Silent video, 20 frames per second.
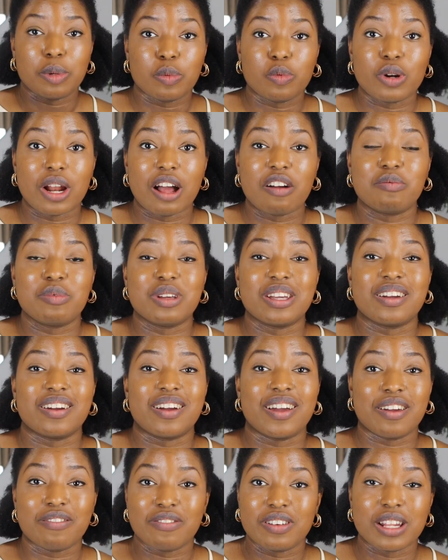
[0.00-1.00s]
people have
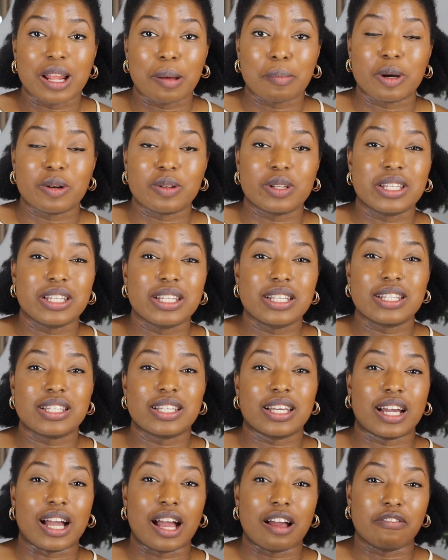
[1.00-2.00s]
been raving about
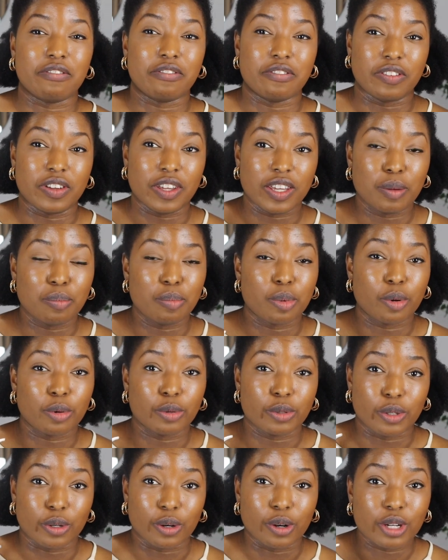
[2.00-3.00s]
this CeraVe
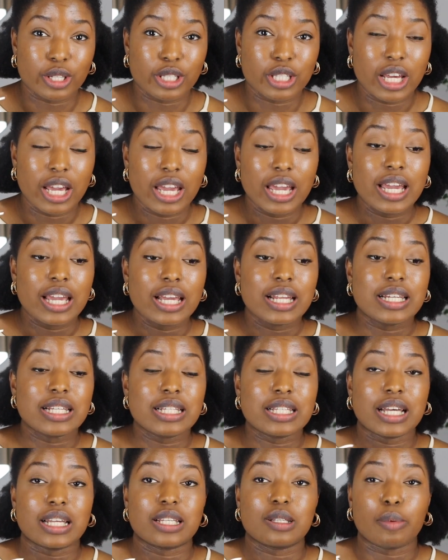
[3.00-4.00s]
product.
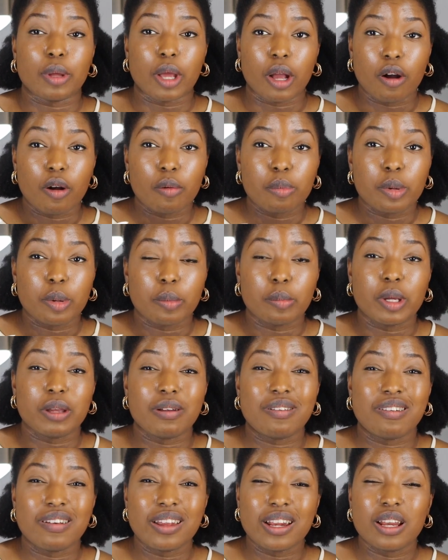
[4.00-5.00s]
This has been helping
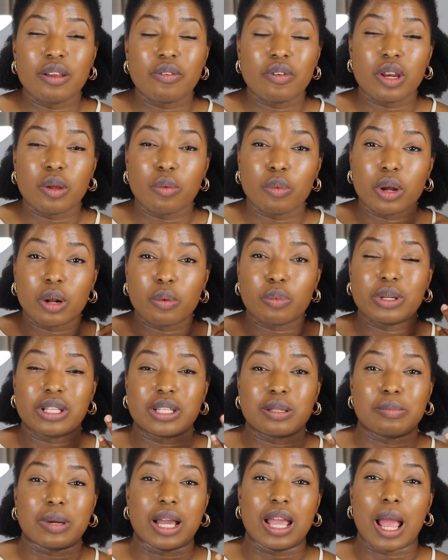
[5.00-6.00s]
me really well
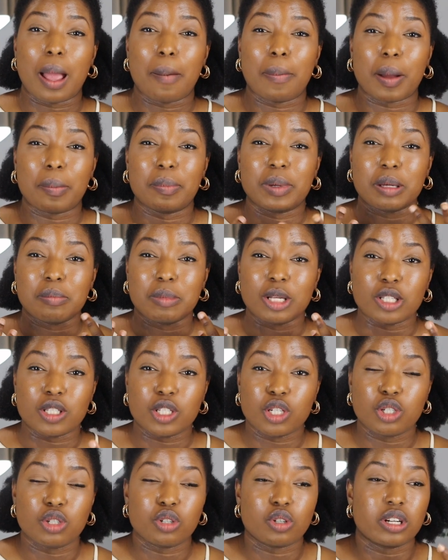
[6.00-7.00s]
with my
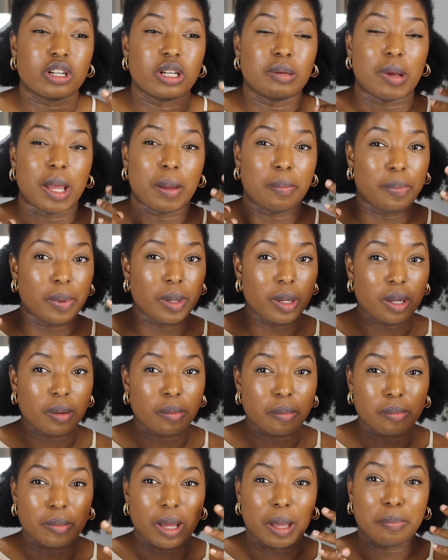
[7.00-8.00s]
hyperpigmentation and
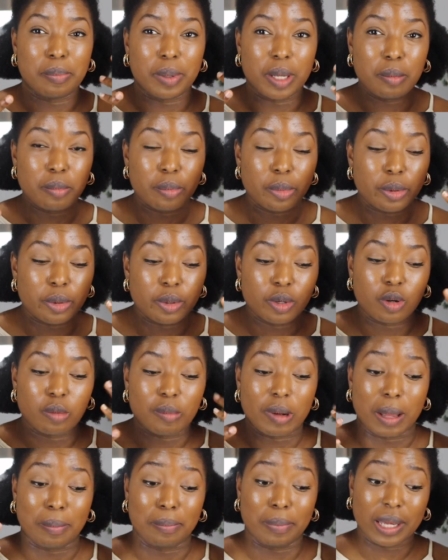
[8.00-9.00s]
my pimple
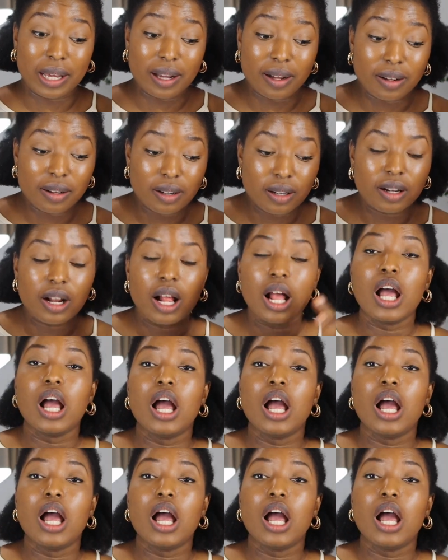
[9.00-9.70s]
or my pickle.